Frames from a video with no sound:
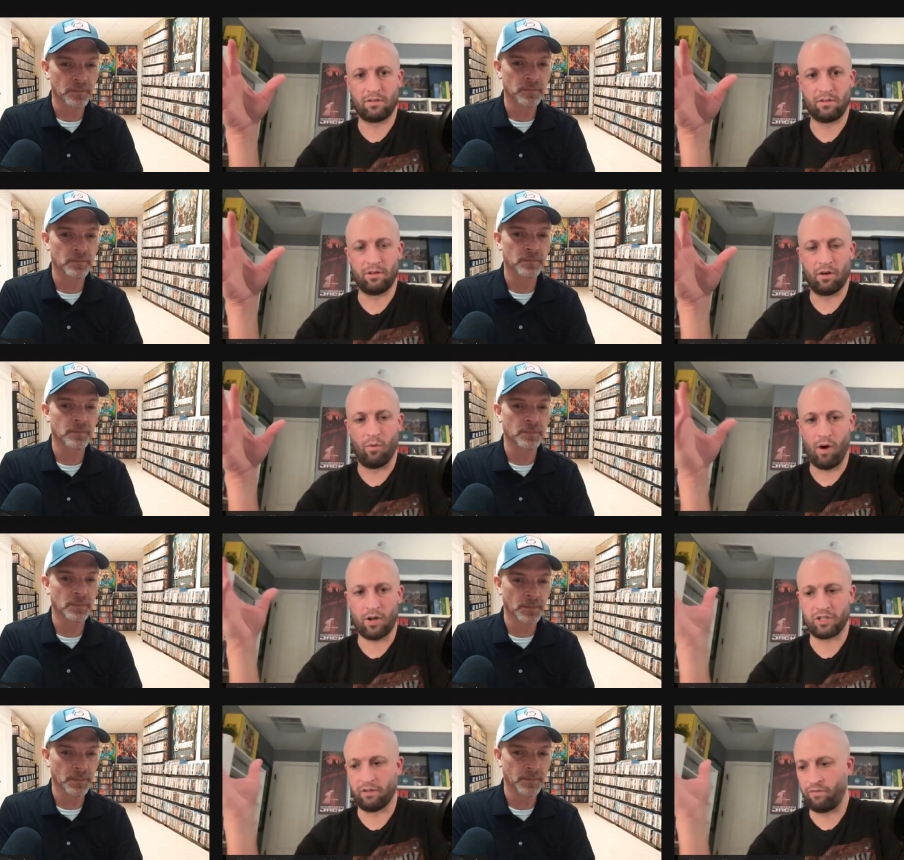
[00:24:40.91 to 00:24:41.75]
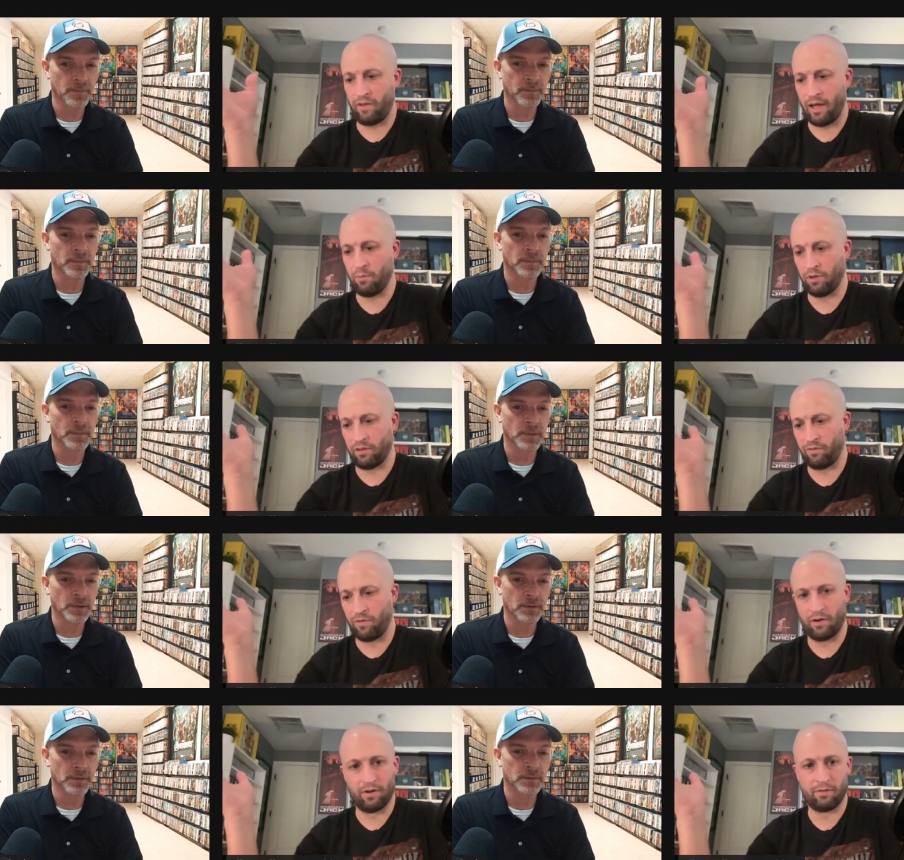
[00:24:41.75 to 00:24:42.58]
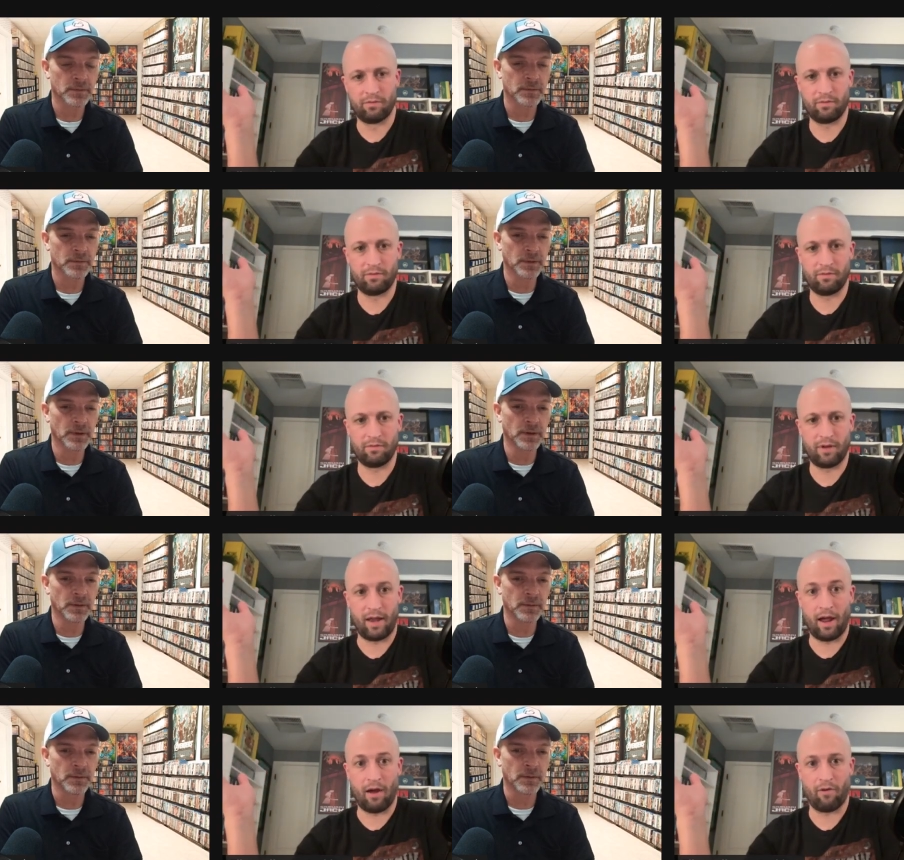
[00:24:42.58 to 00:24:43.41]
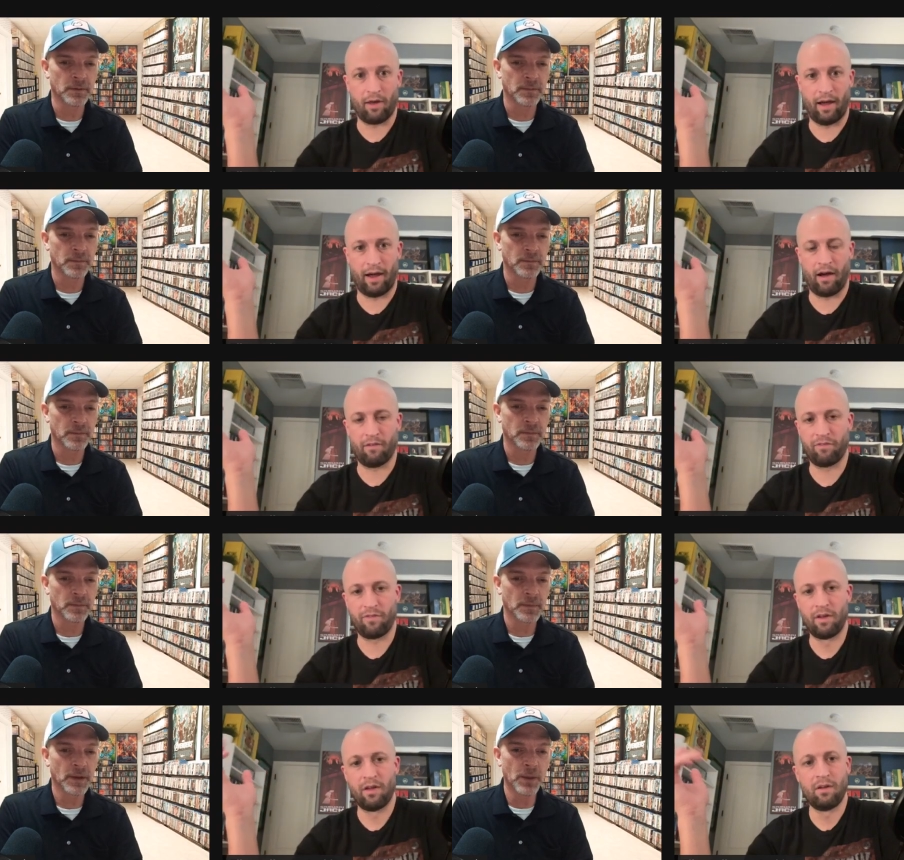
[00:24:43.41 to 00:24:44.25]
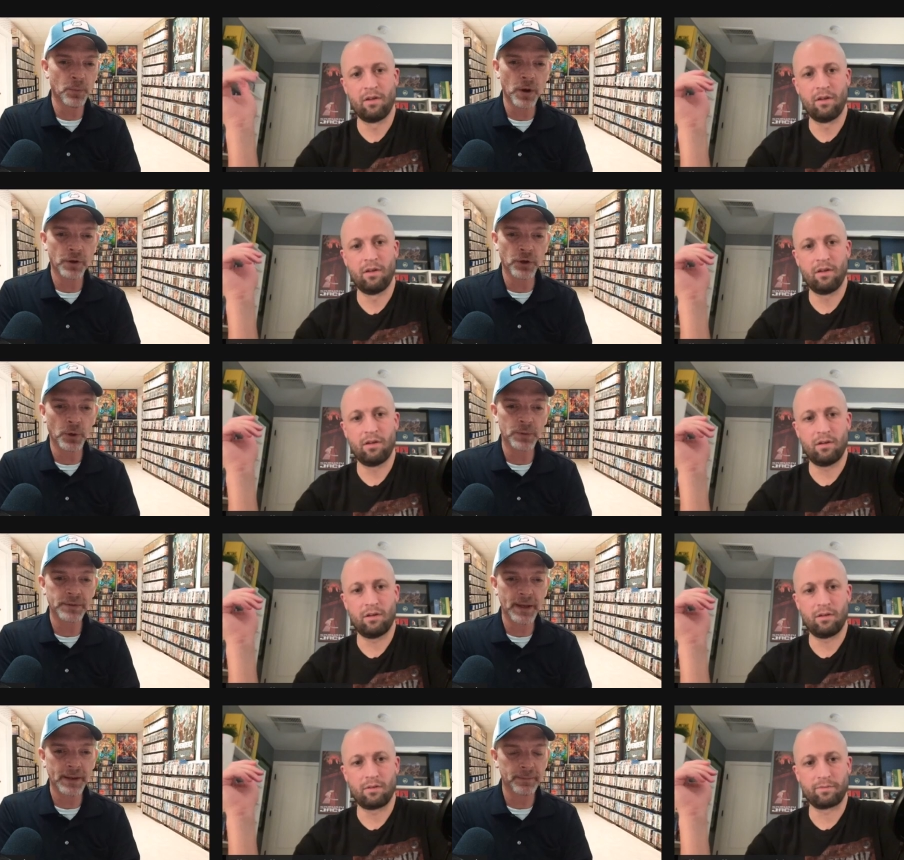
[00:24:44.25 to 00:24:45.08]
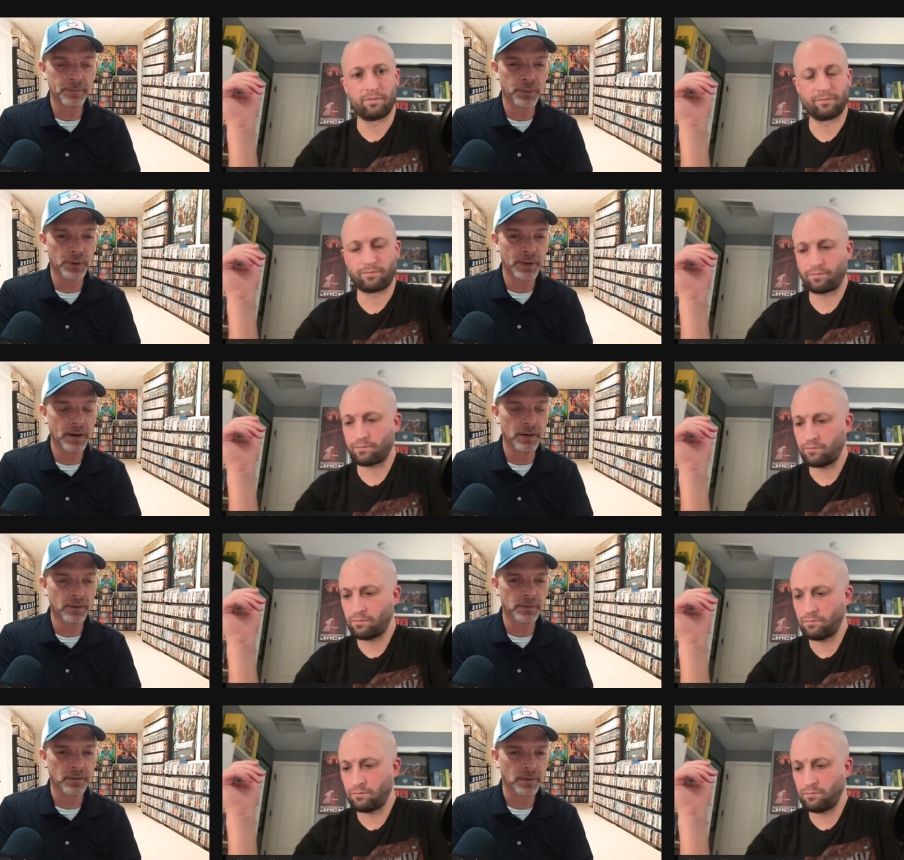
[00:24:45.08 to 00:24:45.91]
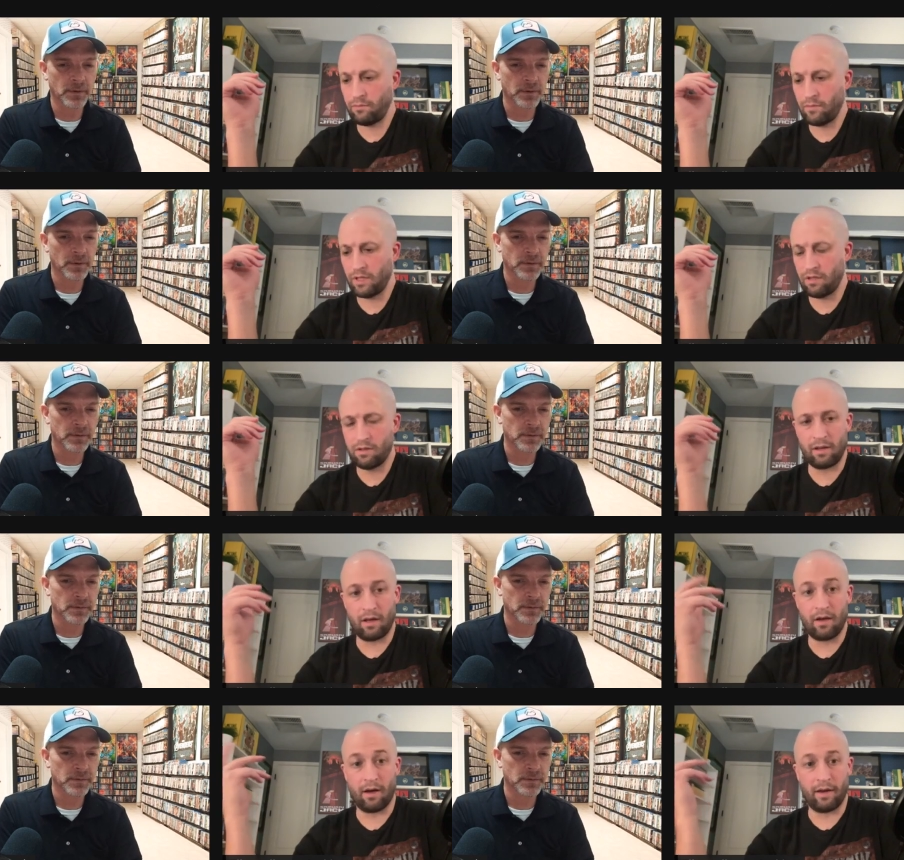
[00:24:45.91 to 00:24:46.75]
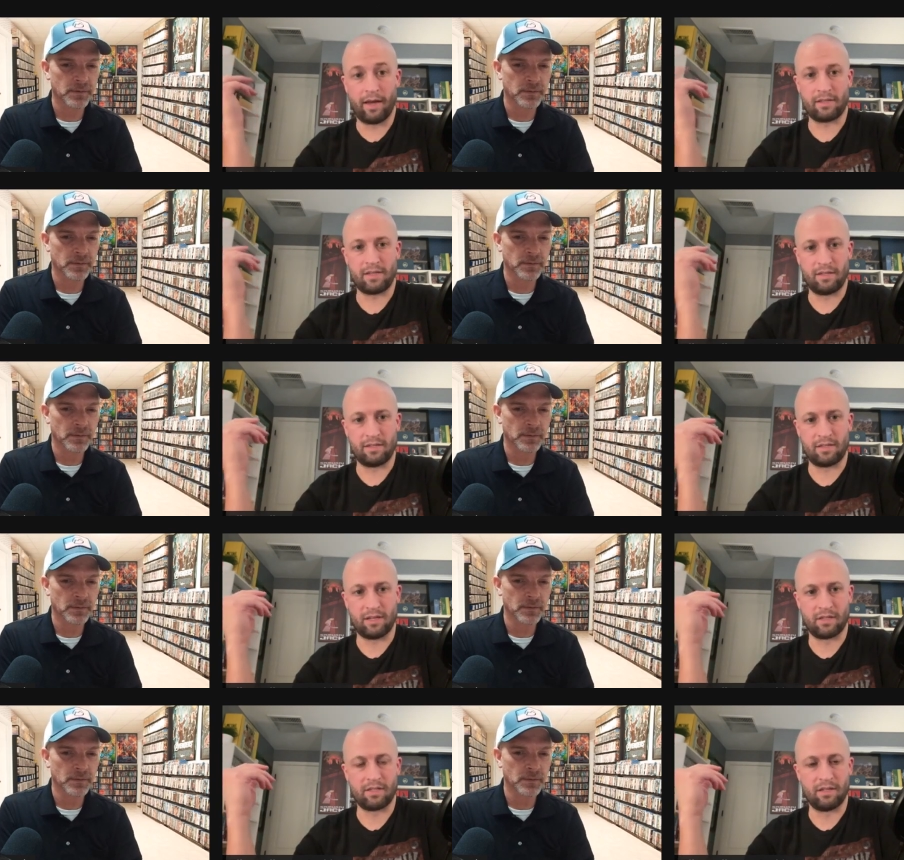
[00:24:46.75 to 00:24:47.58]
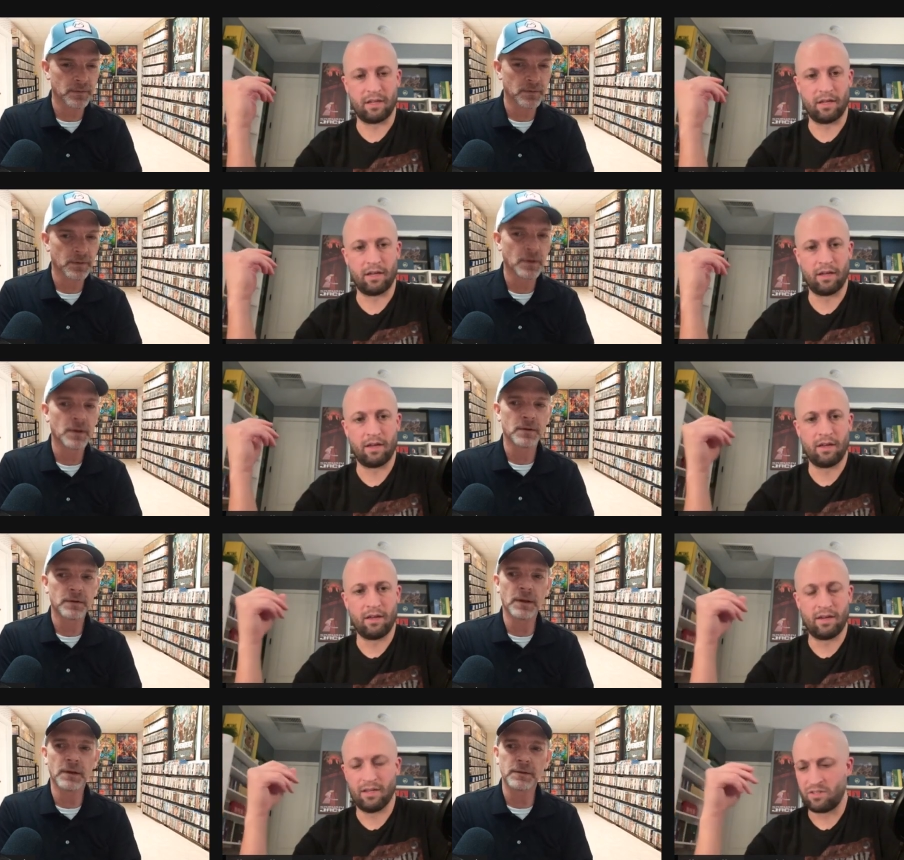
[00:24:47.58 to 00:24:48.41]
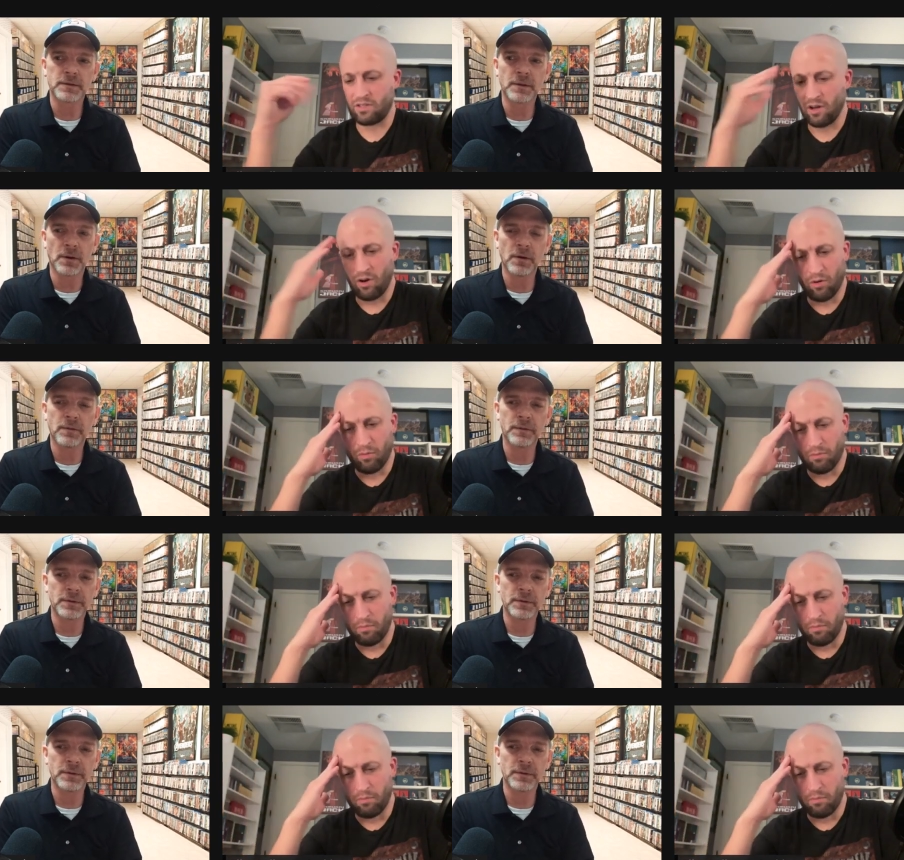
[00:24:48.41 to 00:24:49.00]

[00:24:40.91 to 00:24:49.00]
Speaker 1: you know watching a family for
Speaker 2: yeah. an hour and a half. And what year was that put out?
Speaker 1: Uh, nineteen sixty. Yeah, and so